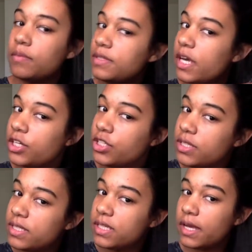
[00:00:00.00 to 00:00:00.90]

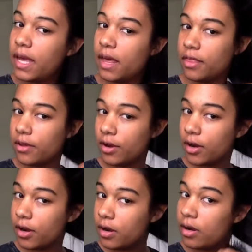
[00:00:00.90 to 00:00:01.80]
sections
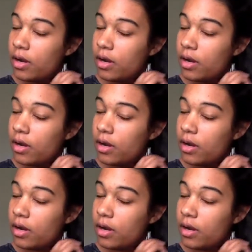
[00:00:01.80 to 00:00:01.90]
together.